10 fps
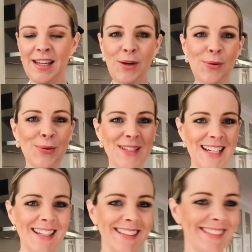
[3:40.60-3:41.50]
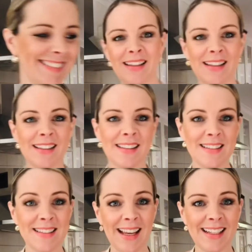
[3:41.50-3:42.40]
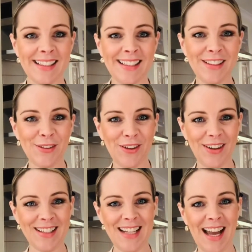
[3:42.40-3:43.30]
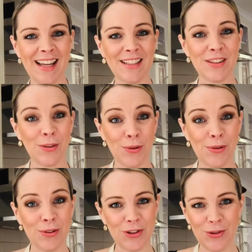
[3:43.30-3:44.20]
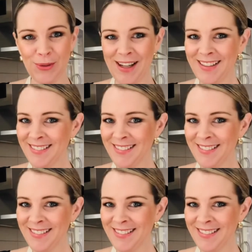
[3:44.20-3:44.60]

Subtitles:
All done. Secondly, you're going to add your sugar.